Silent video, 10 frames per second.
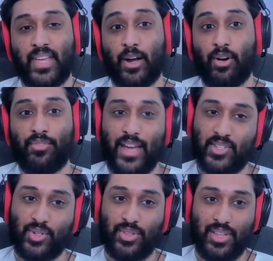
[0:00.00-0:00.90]
they are
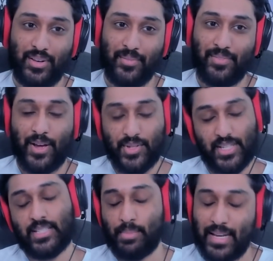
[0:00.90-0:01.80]
faster than Faust,
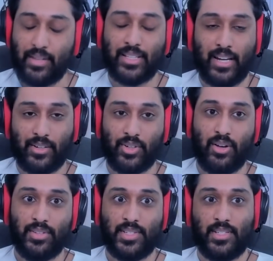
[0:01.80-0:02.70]
like depending on the character,
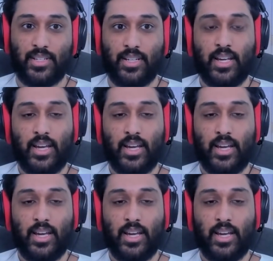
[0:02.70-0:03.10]
obviously.